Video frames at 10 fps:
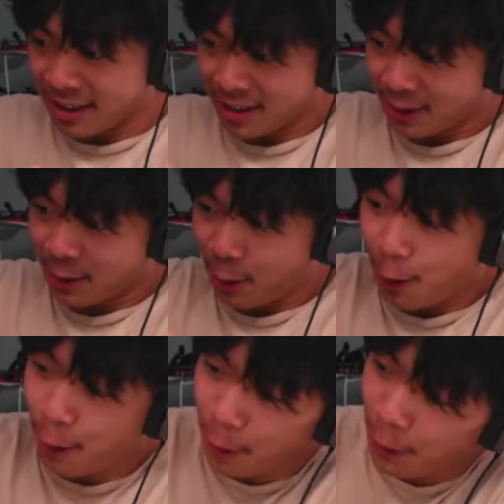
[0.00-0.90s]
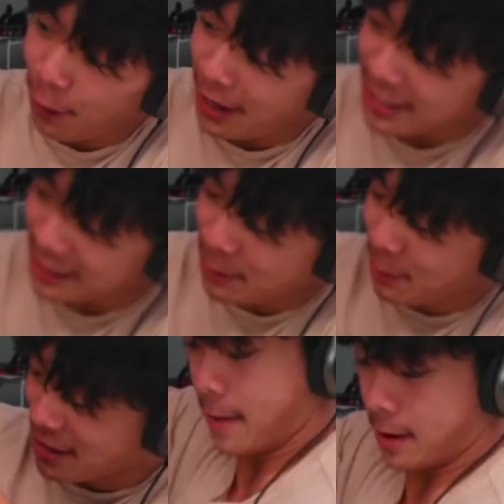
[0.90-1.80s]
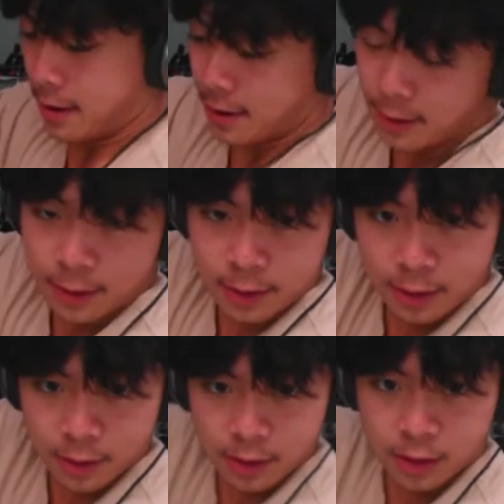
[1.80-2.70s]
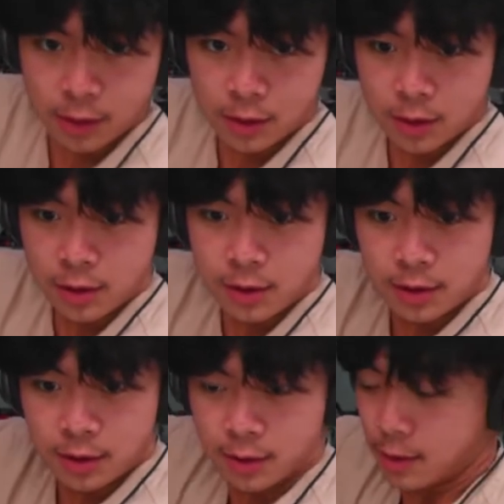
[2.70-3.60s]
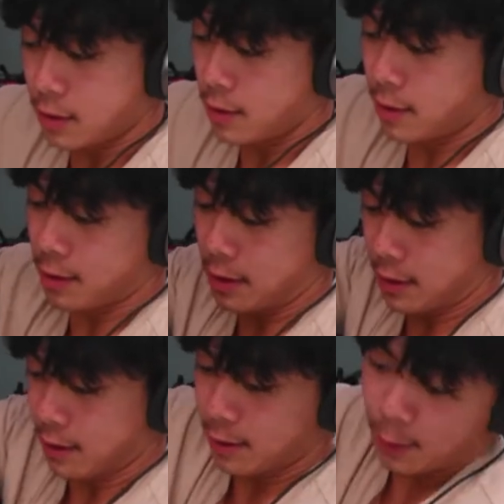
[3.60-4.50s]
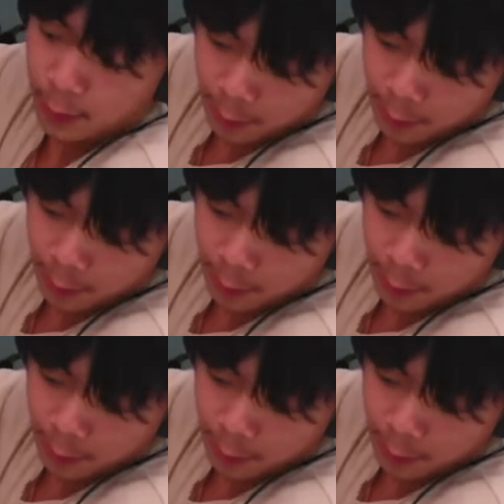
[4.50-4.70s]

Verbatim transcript: Oh, I needed one of these. Oh, well, oh, my packaging might have COVID on it.